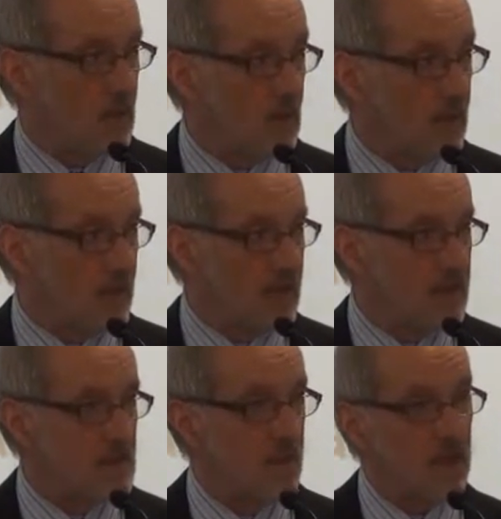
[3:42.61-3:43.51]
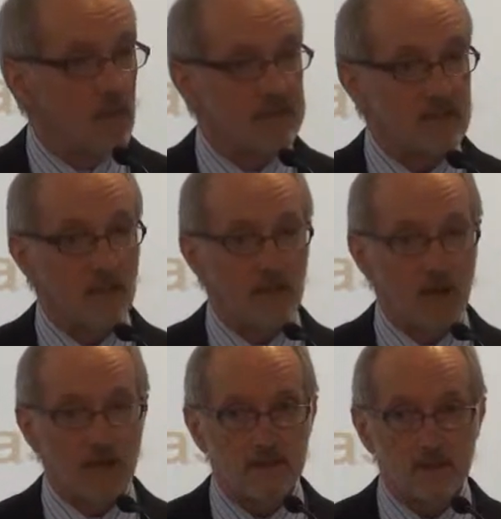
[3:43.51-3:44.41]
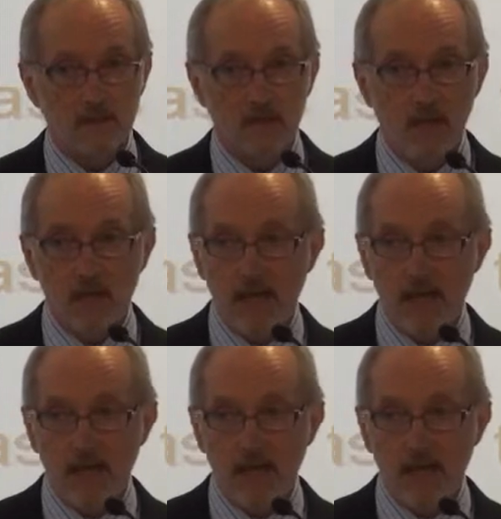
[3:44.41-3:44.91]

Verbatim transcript: who he is, what he wants to hold on to,